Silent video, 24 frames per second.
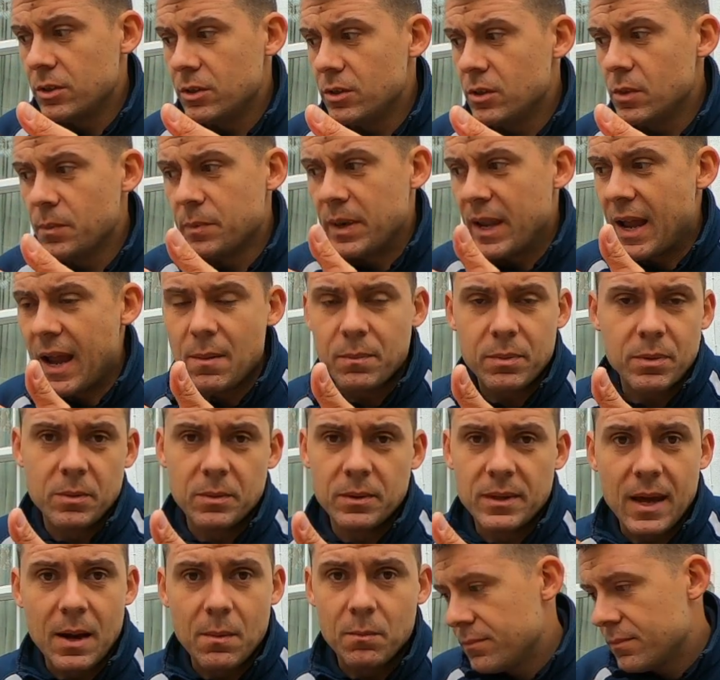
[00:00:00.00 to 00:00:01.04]
You'll be happy
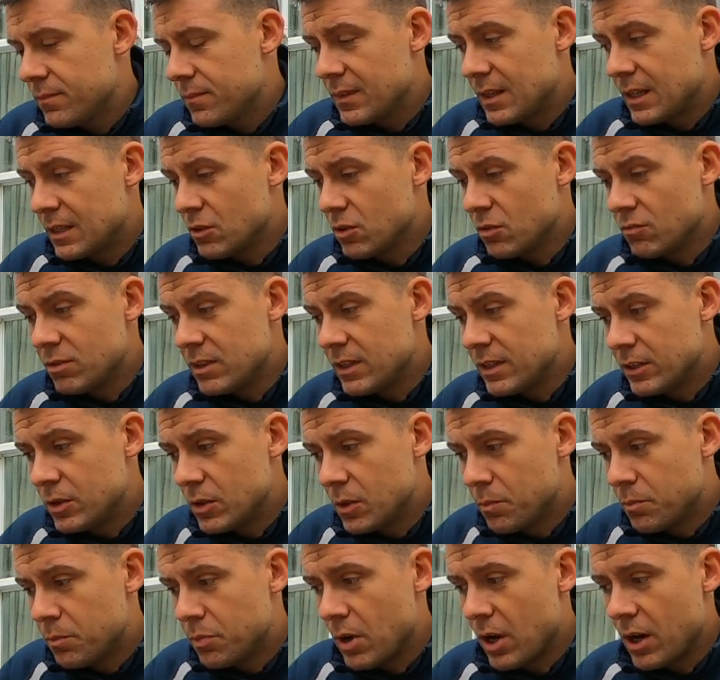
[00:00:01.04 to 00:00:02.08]
with that. That's a really
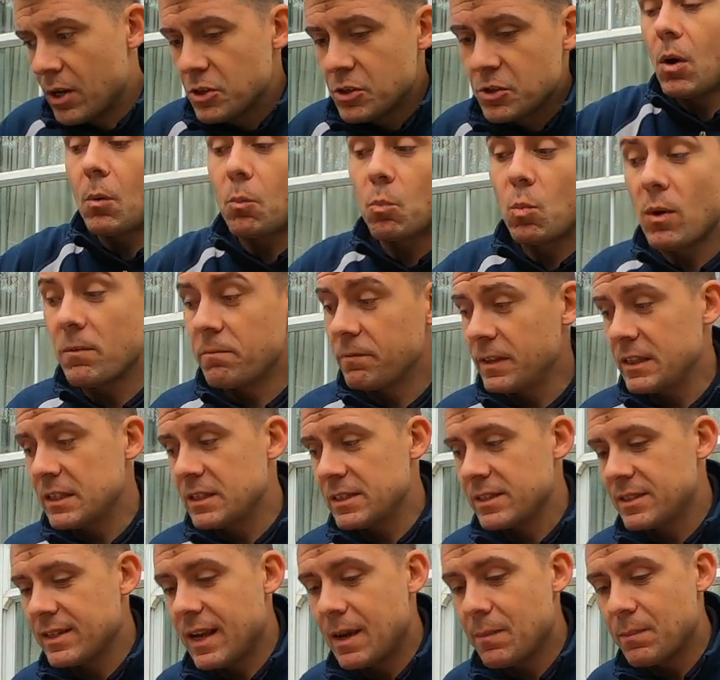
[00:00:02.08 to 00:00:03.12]
good brush. One thing
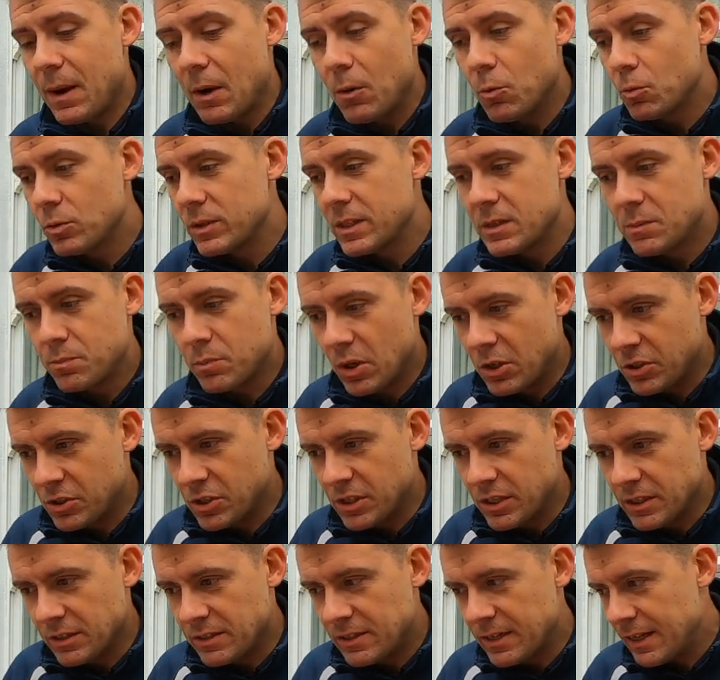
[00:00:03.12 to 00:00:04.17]
to say about all these
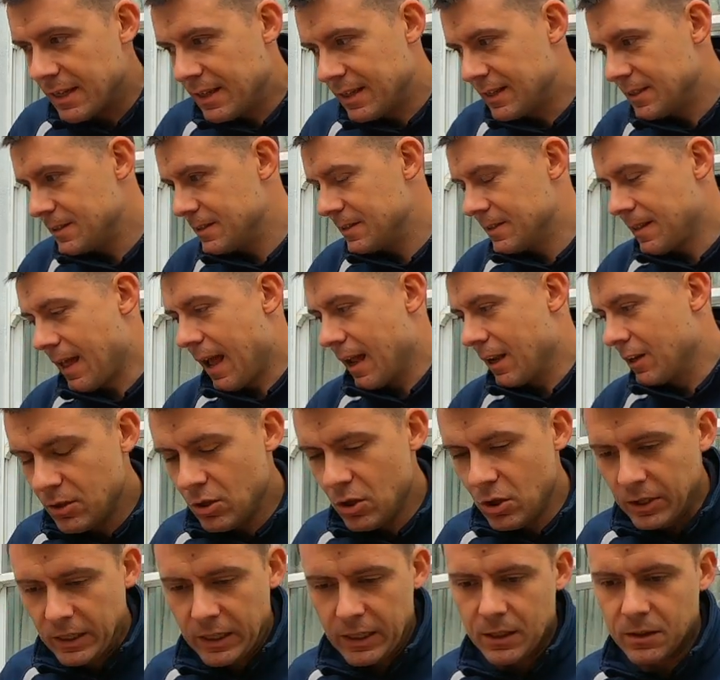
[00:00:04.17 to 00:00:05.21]
brushes is that
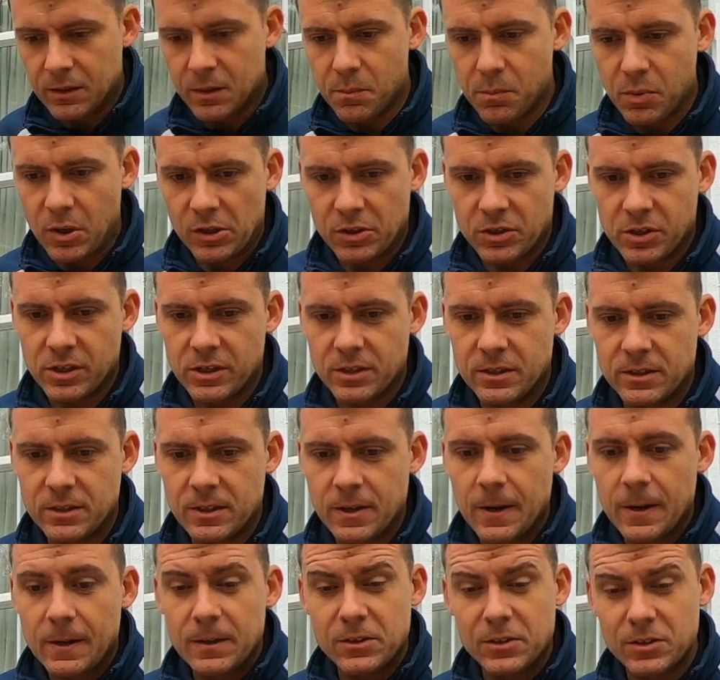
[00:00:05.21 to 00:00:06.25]
looking at the brushes,
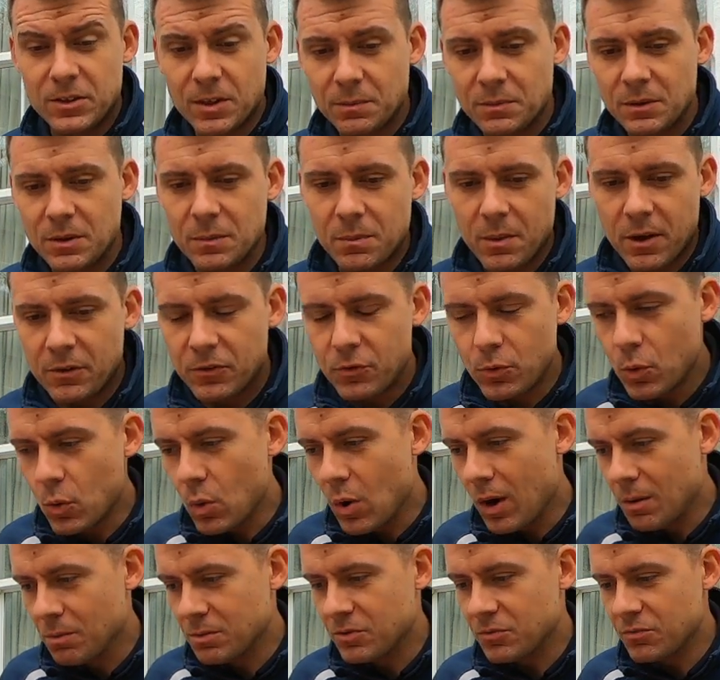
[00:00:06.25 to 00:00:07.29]
some of them I
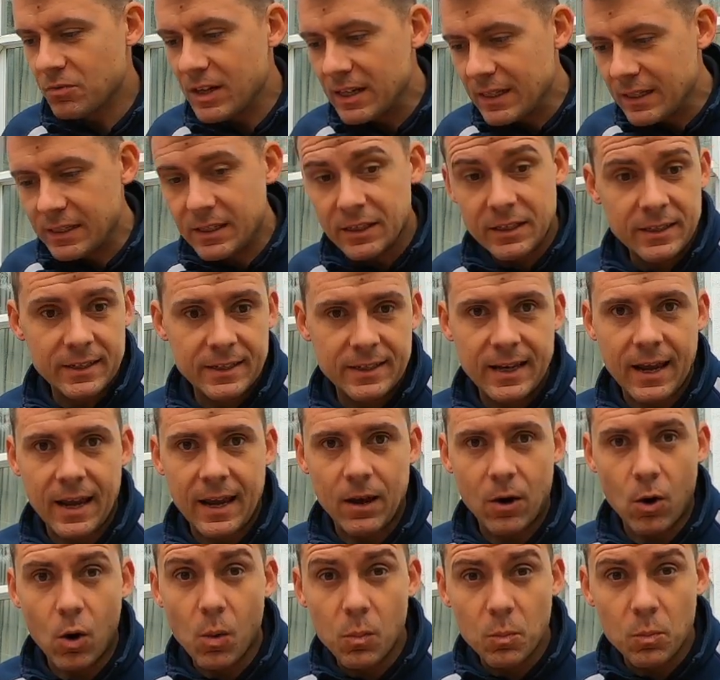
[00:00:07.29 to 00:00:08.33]
thought I was really going to
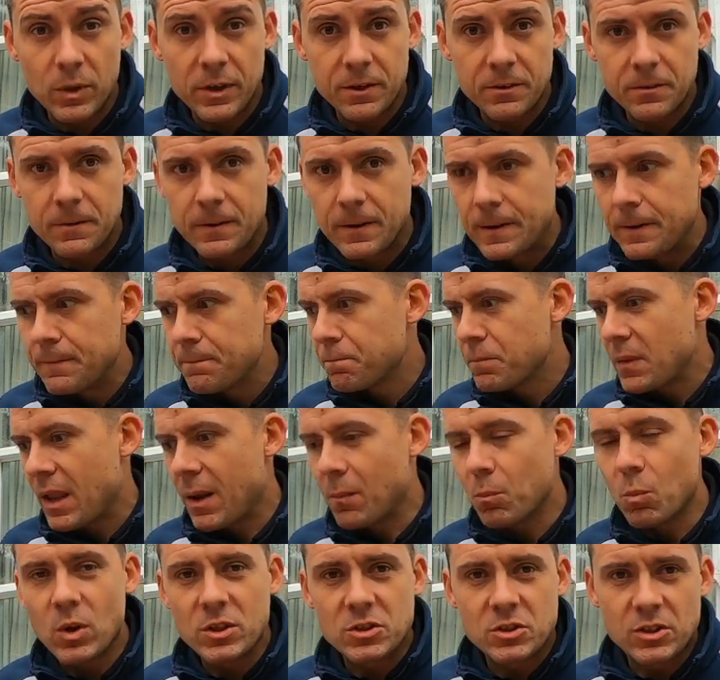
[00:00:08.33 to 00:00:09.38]
get on with,
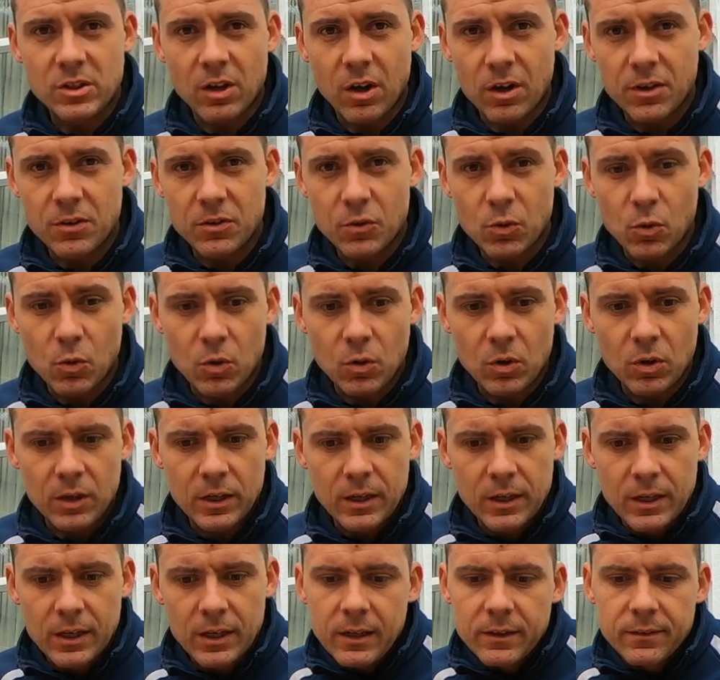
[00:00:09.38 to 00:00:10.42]
and ones that I thought
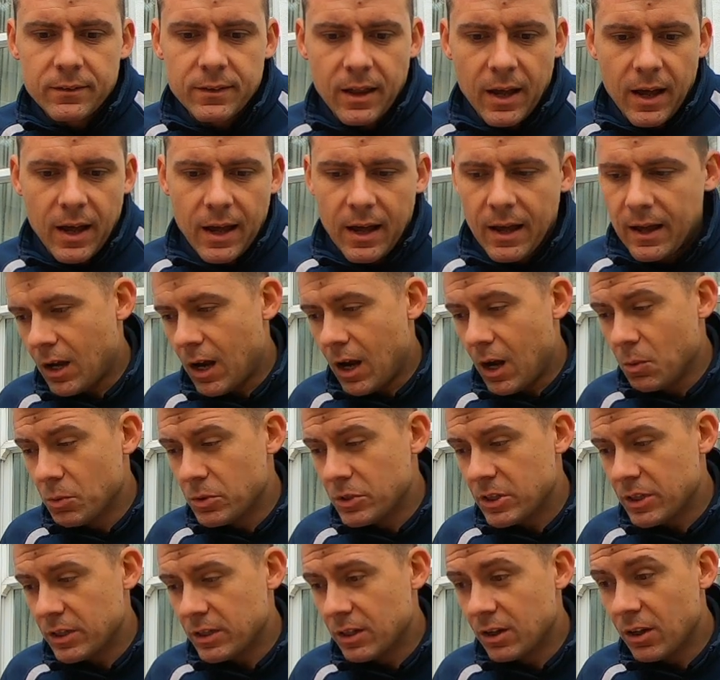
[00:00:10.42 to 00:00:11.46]
that I
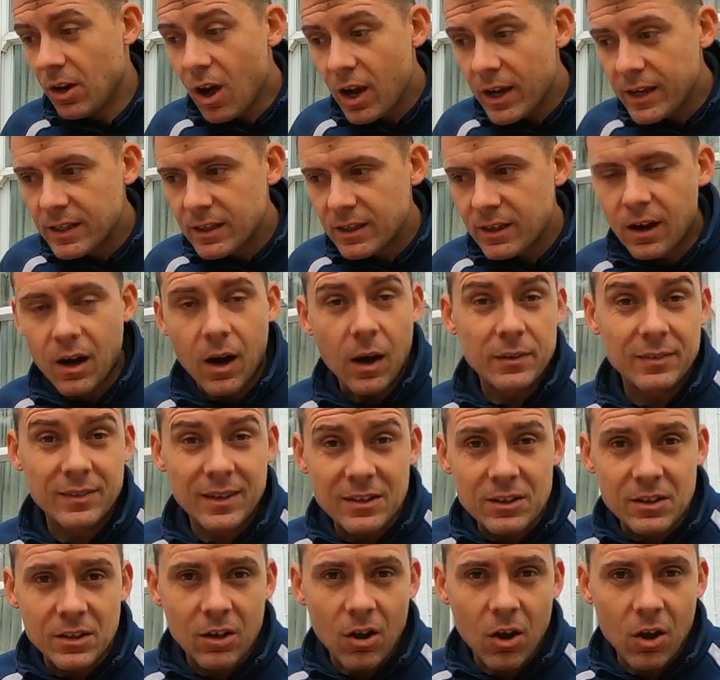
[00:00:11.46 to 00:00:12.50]
was going to like, I
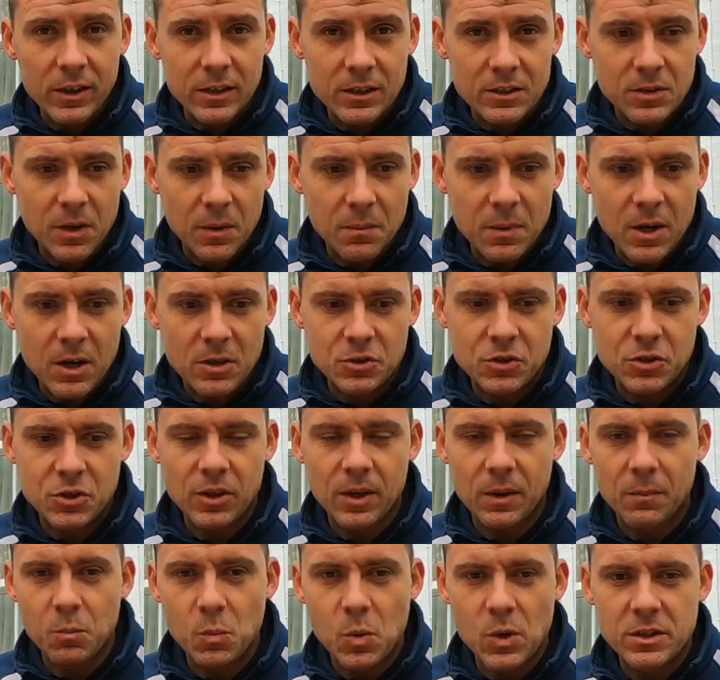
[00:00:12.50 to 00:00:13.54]
didn't like so much,
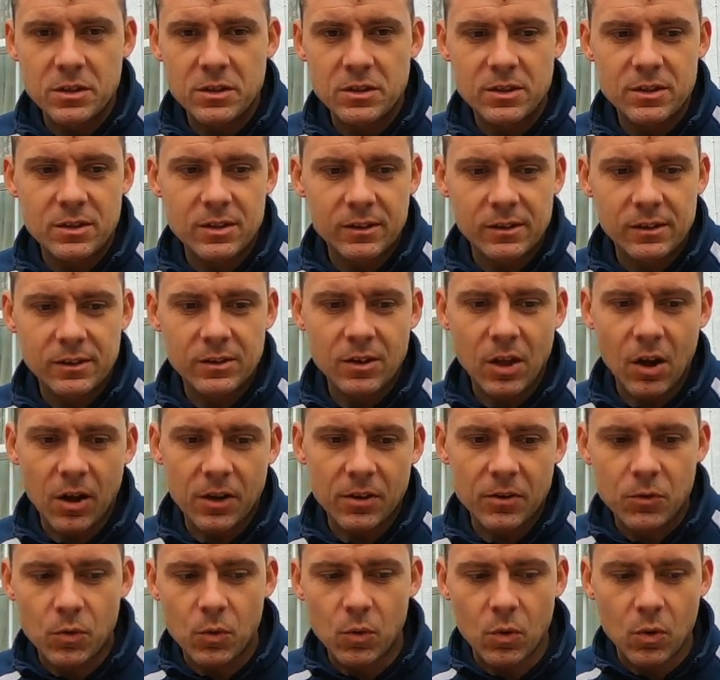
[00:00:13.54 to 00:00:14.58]
and ones that I
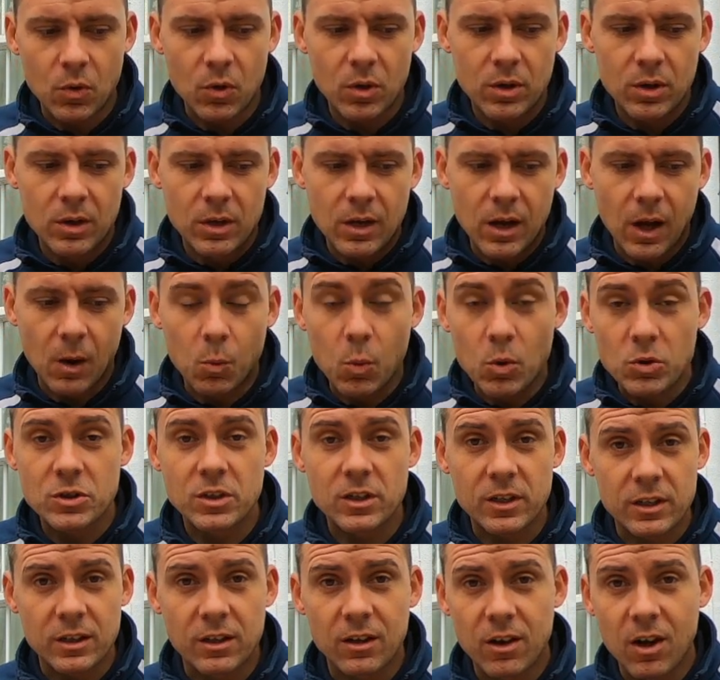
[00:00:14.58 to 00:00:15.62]
thought I
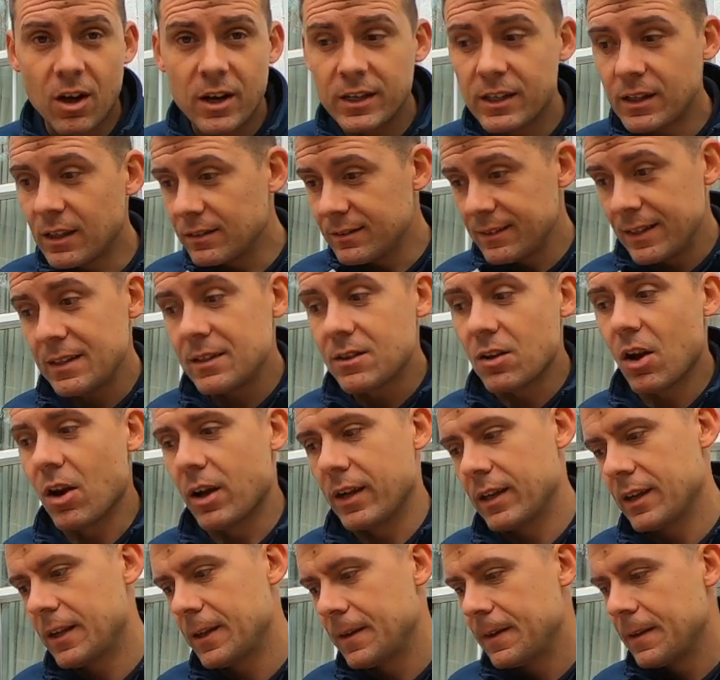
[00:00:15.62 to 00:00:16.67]
wasn't going to like, I did
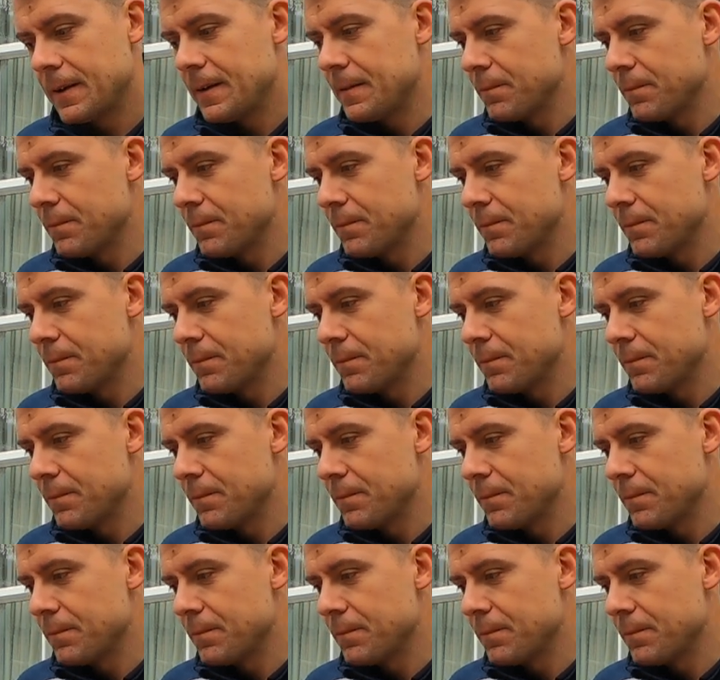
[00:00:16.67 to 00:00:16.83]
like.